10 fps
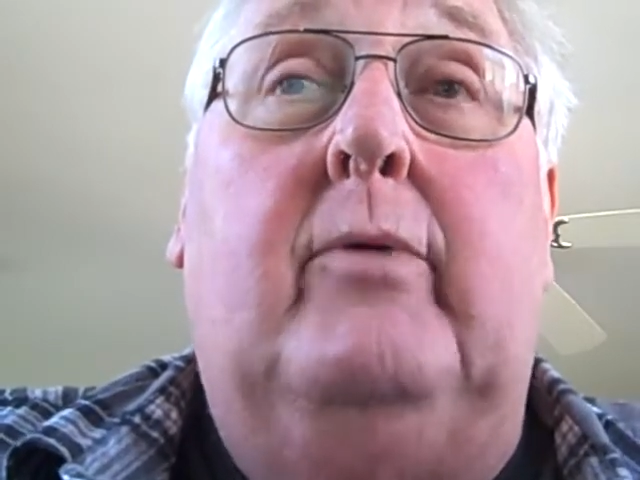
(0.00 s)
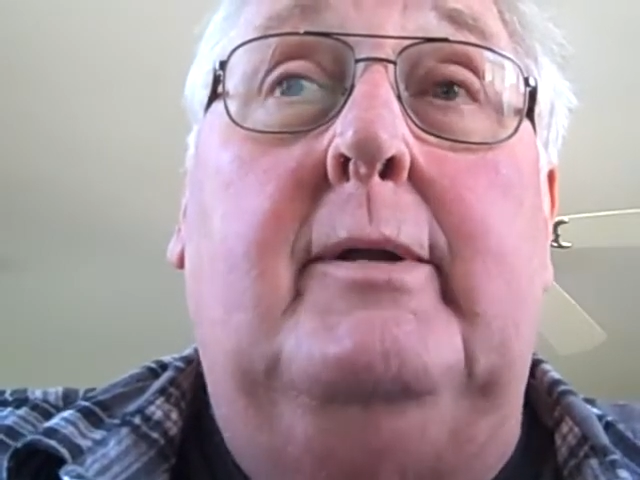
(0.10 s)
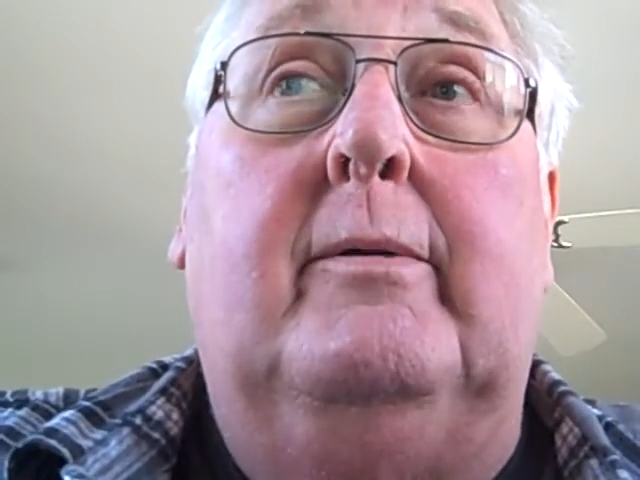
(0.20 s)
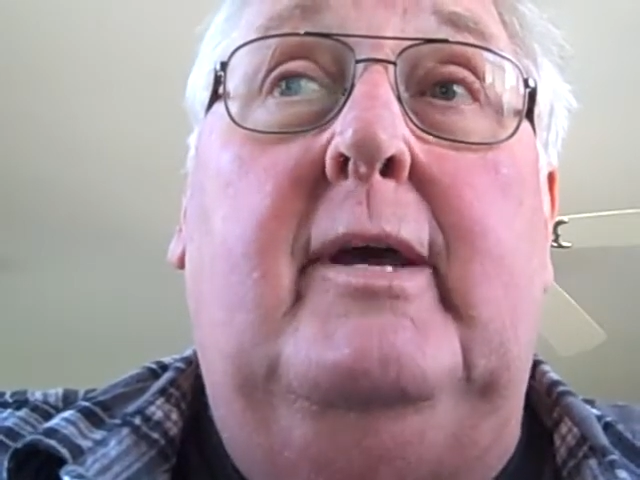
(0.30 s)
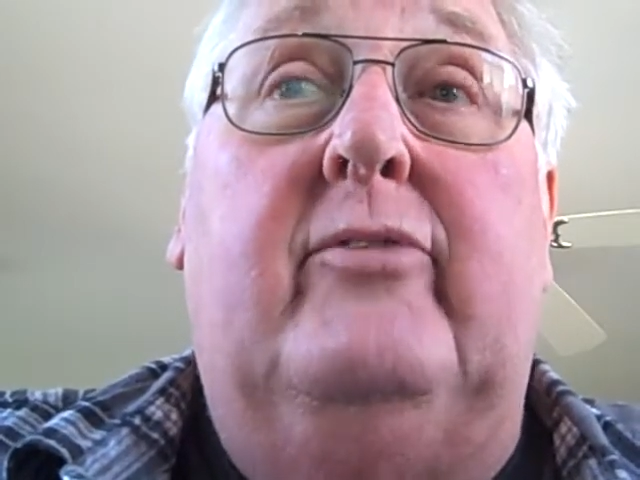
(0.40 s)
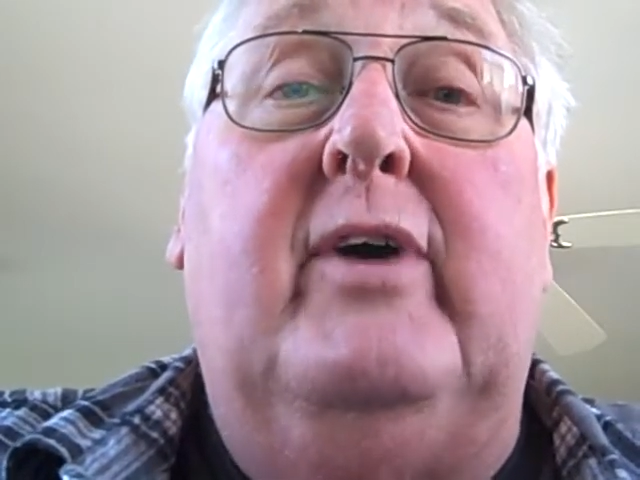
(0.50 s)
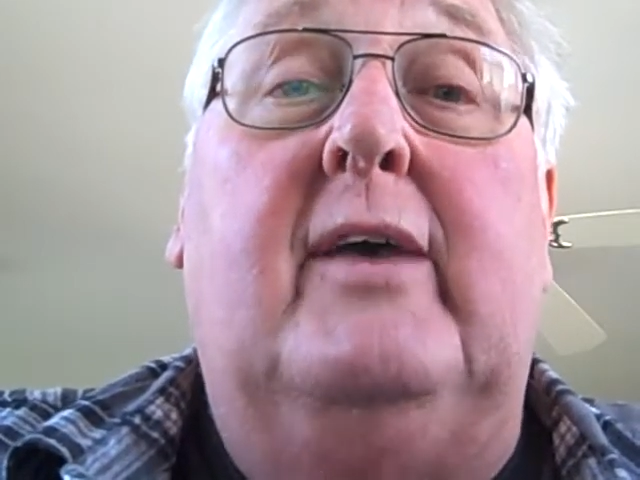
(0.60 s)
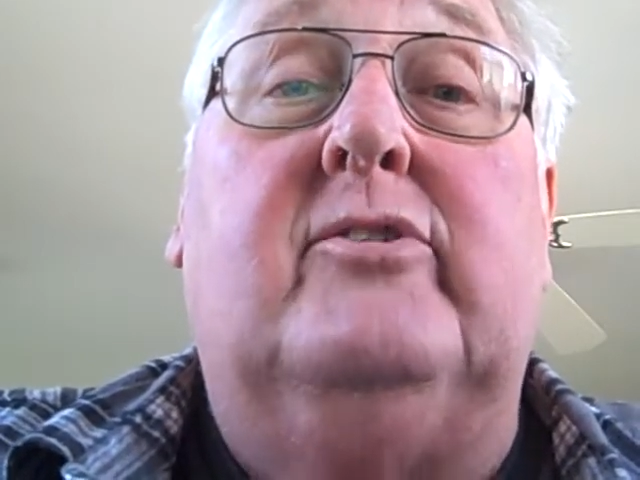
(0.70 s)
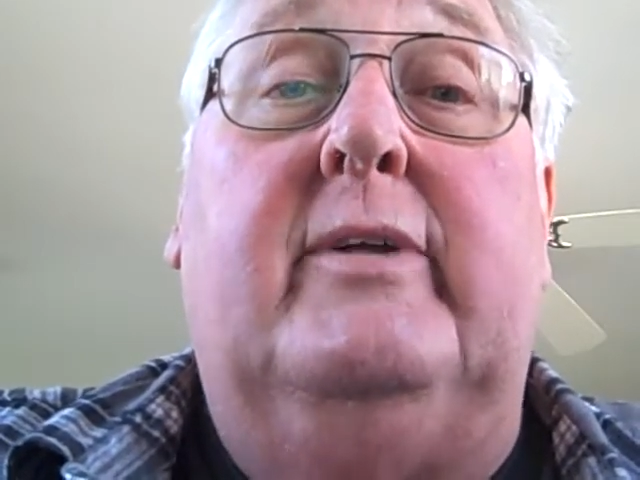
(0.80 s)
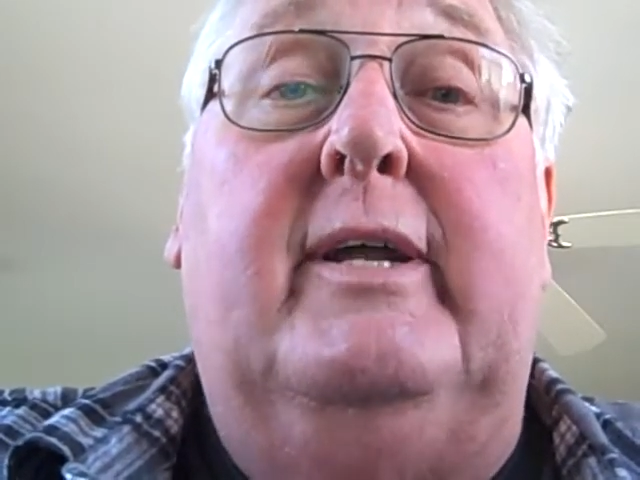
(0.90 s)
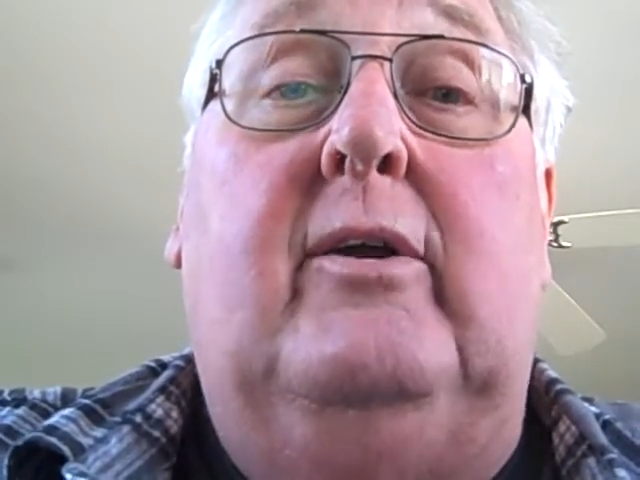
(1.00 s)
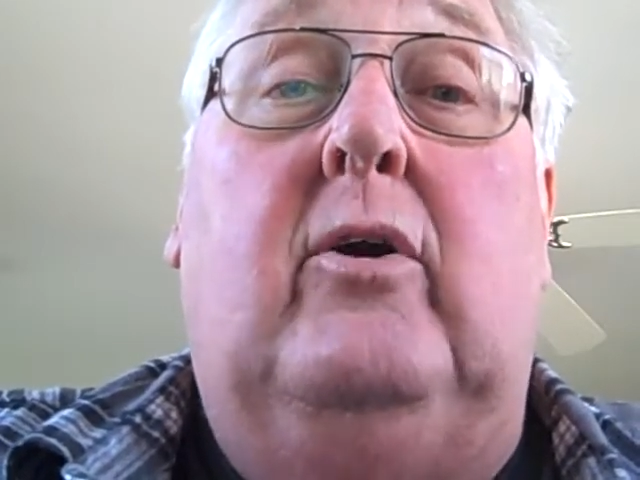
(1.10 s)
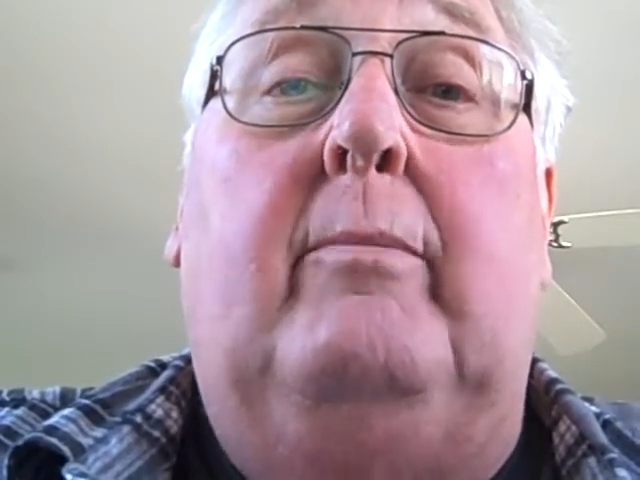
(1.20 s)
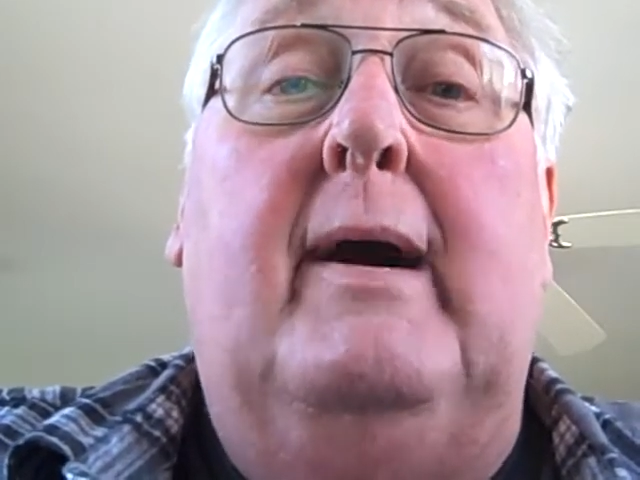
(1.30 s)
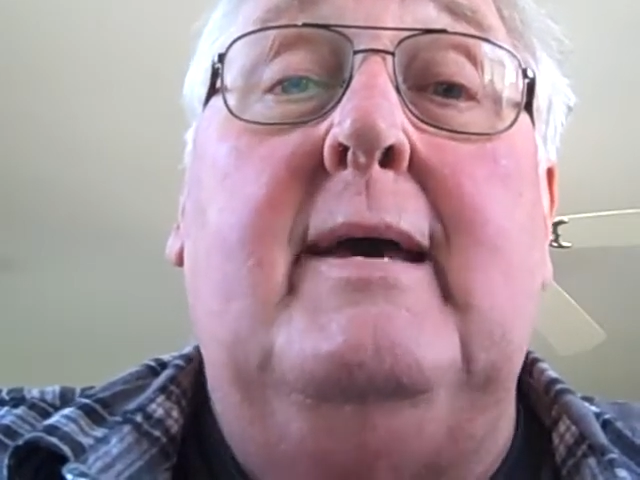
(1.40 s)
one is isolated
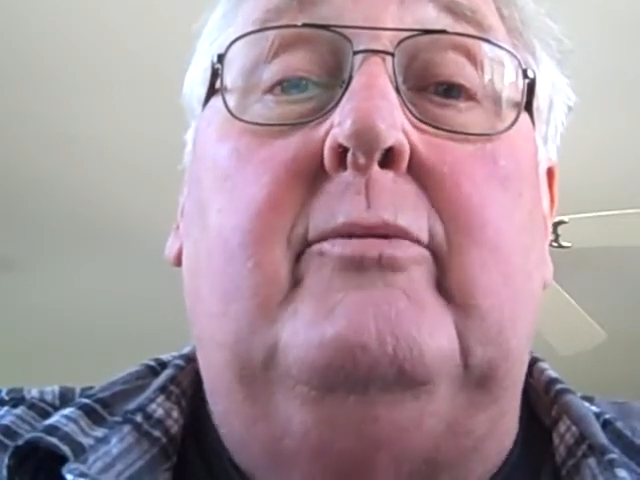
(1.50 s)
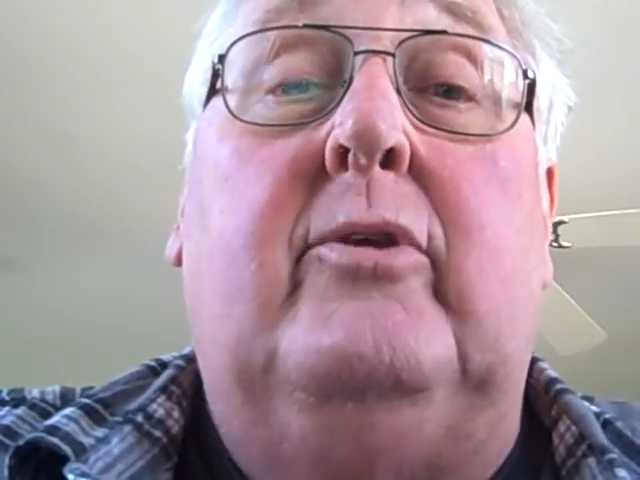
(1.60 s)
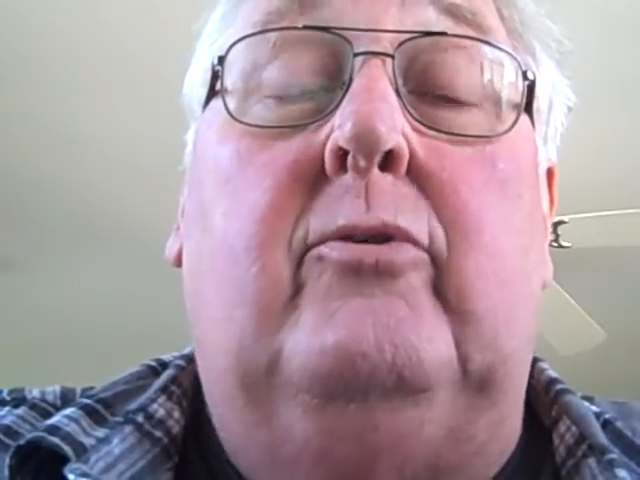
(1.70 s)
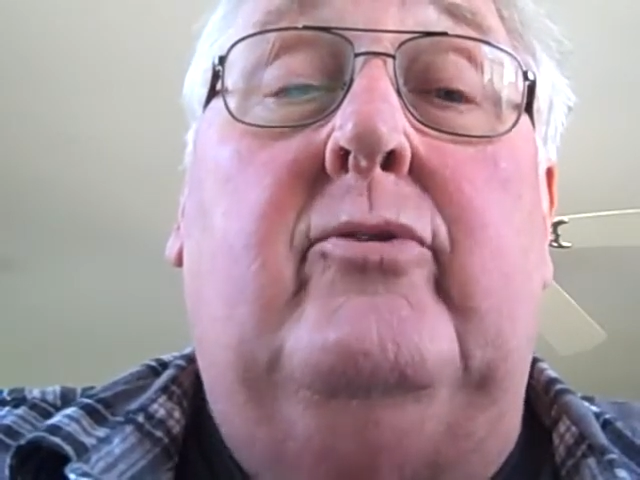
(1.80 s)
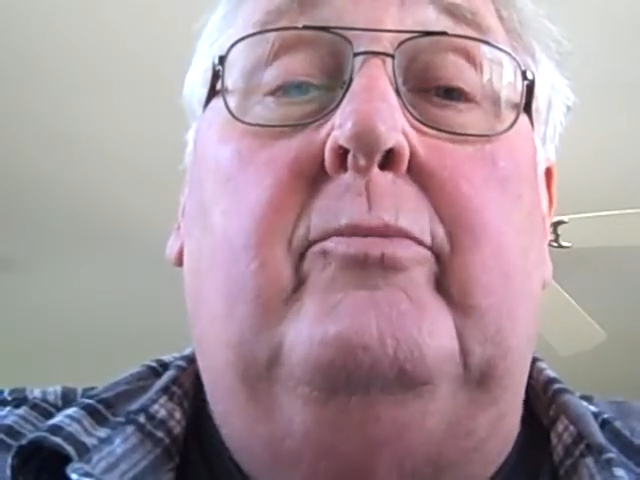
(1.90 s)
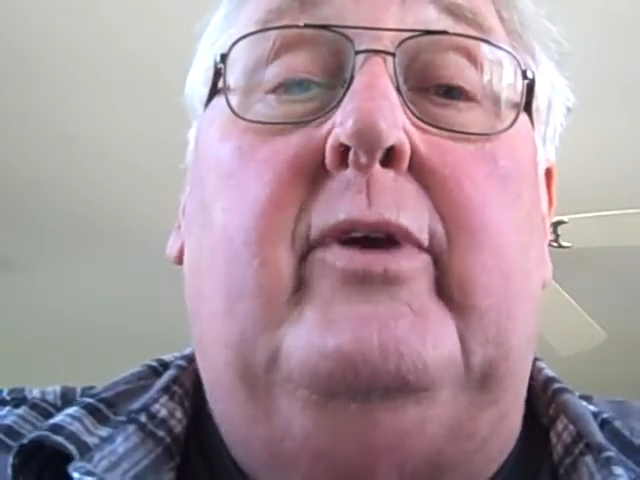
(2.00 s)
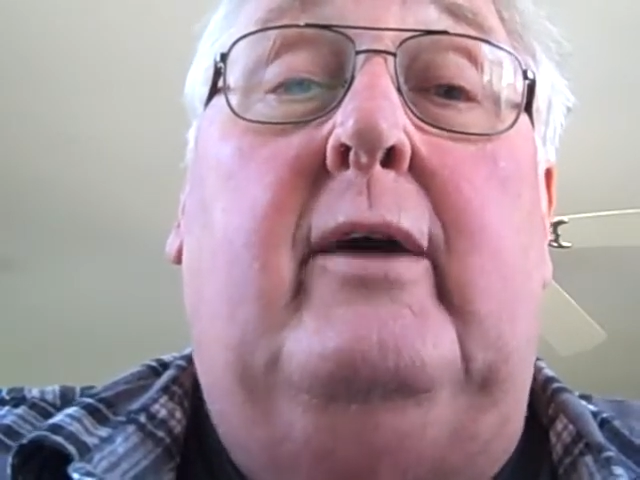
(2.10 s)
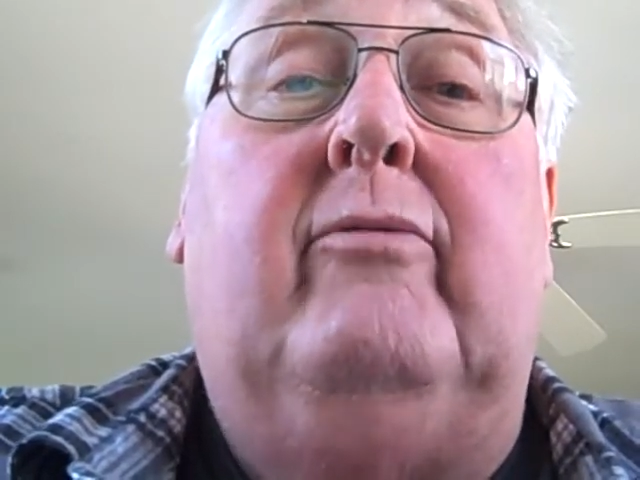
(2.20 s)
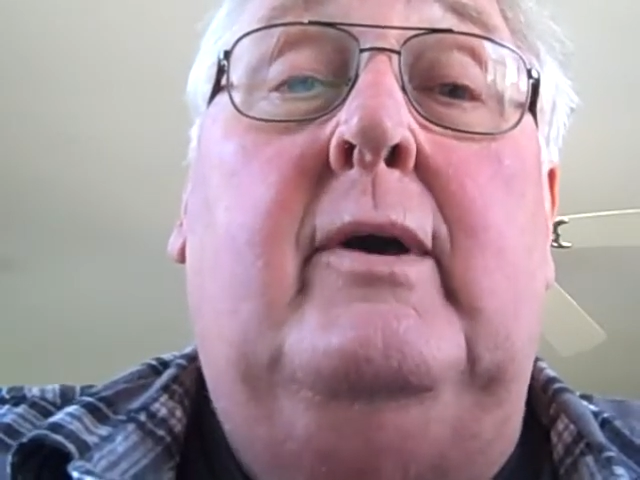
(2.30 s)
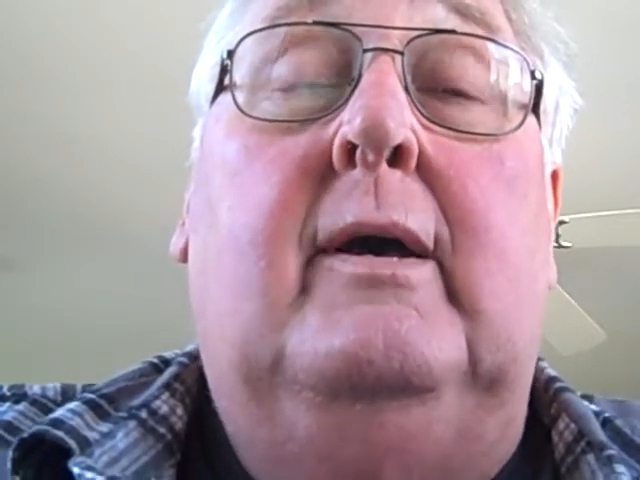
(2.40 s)
all by himself.